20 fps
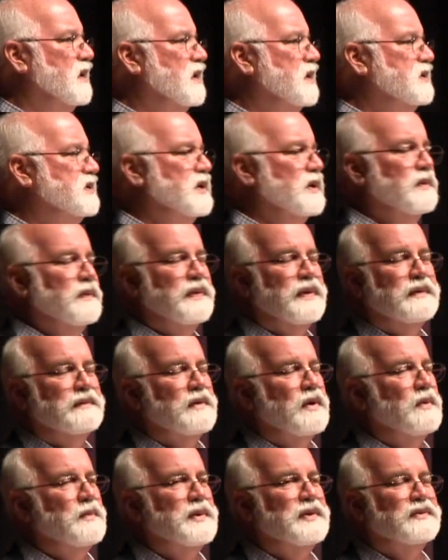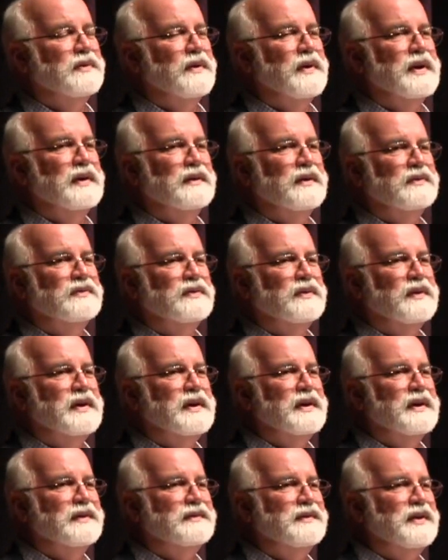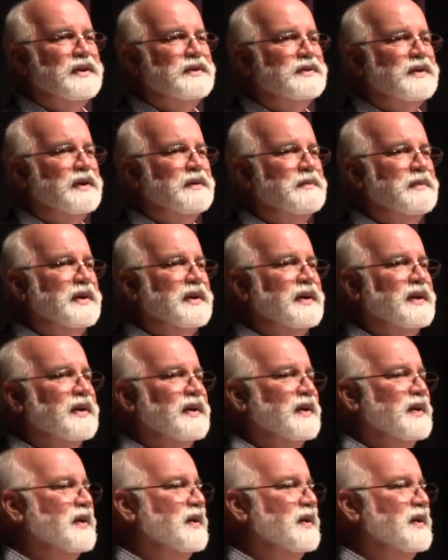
so the homies are endlessly uh, teaching me